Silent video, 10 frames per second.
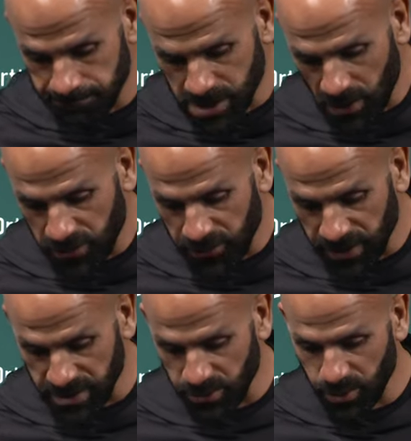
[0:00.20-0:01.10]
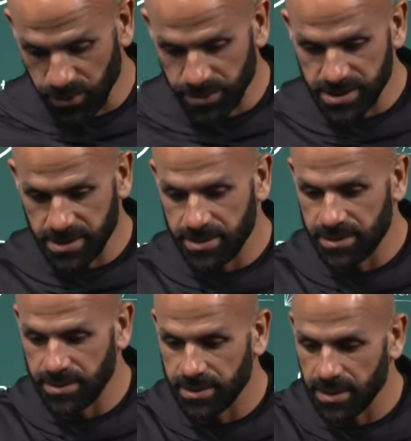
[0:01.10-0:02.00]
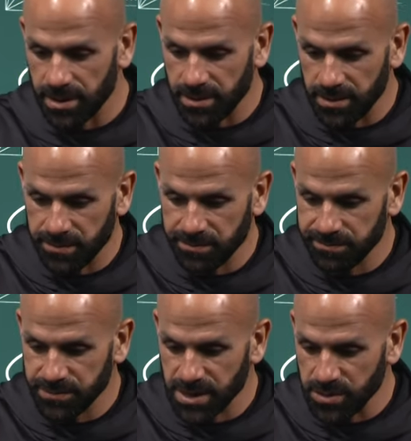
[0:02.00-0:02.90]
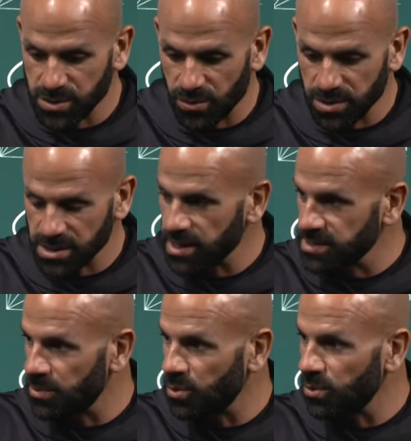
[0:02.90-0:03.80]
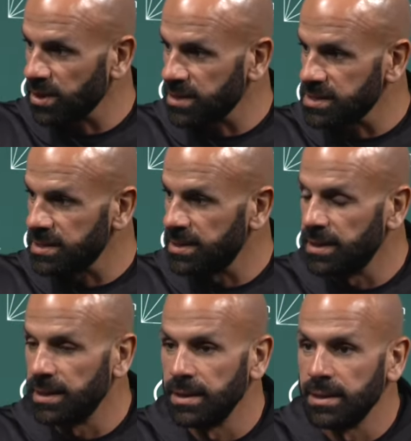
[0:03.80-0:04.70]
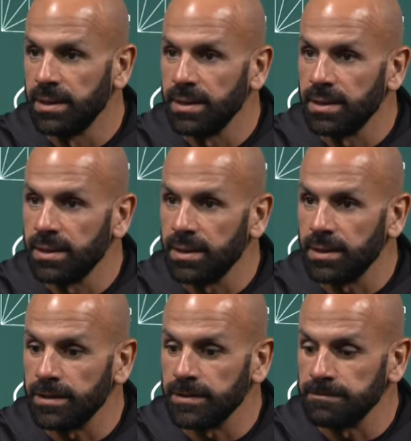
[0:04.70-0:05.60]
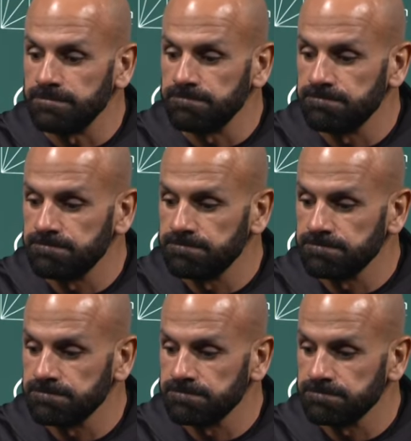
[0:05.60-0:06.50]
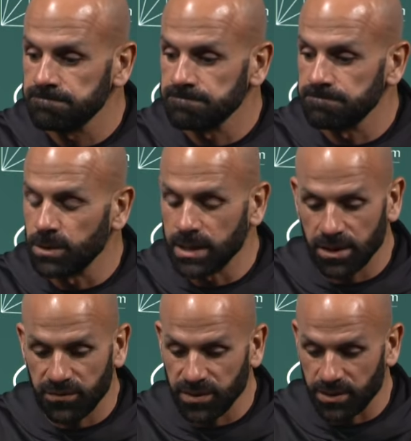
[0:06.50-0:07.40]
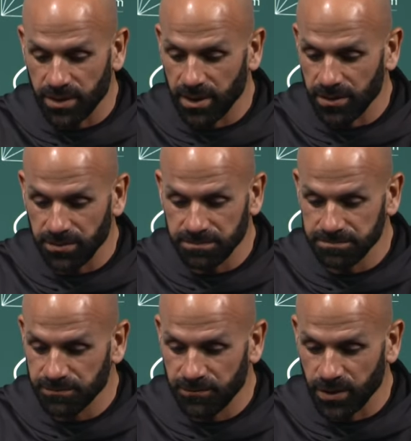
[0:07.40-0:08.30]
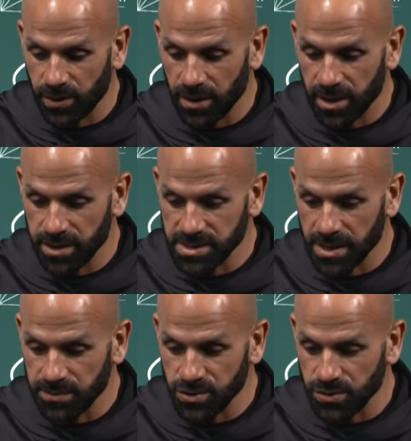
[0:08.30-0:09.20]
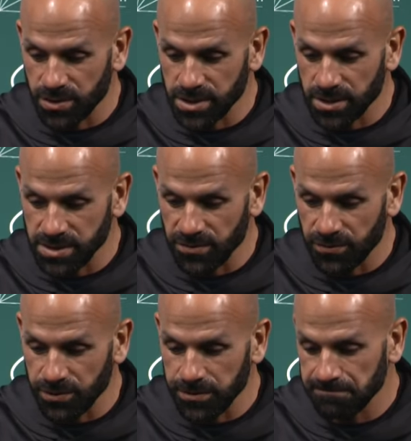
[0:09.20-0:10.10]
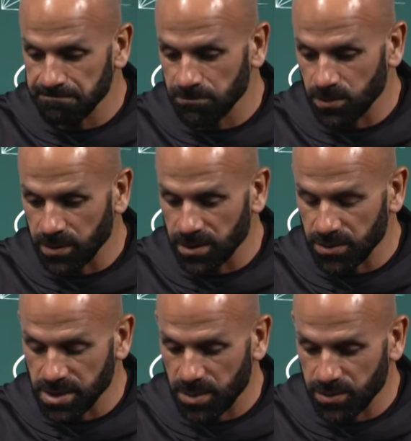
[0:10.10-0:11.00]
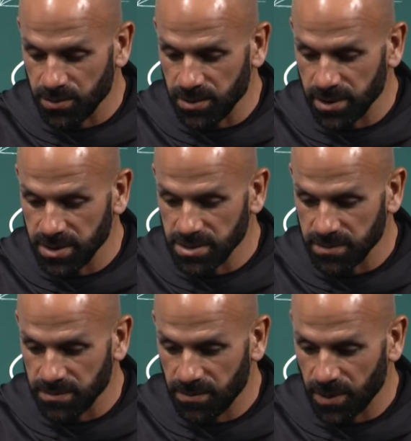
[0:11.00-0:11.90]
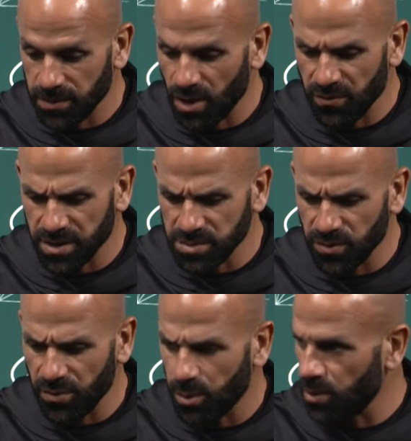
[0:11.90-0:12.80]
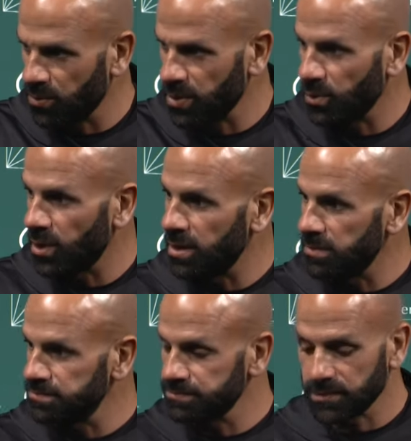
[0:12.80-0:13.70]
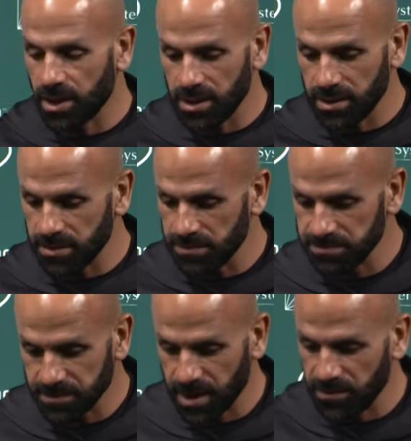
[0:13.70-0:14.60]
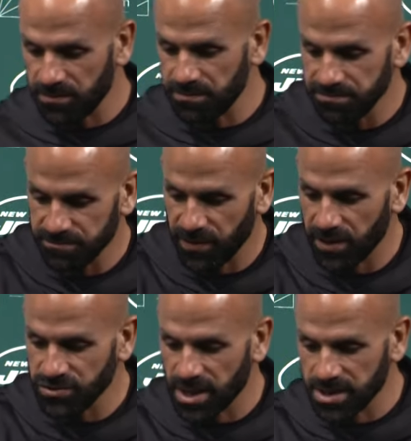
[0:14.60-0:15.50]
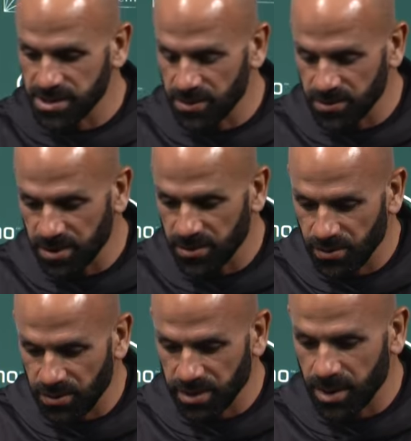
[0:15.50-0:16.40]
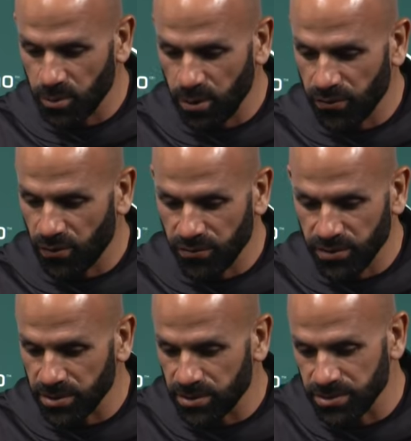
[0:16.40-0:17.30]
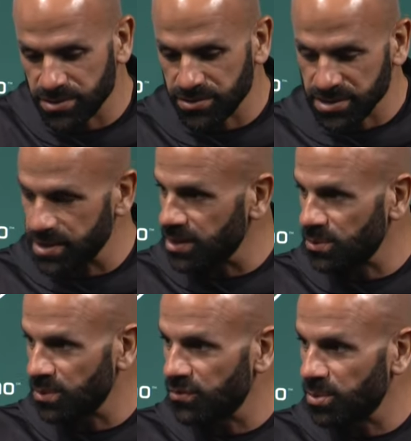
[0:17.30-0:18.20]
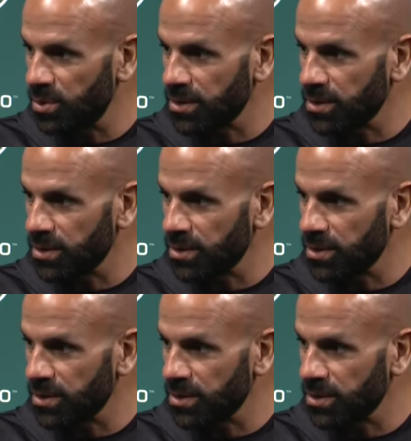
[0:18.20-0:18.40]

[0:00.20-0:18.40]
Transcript: self-inflicted wounds, uh, same story as the last couple weeks. Um, we got to figure it out, figure out how to stop shooting ourselves in the foot when we get those opportunities. I thought the offense moved the ball really well. Um, had five shots in their territory, came away with four field goals. You're just not going to win a football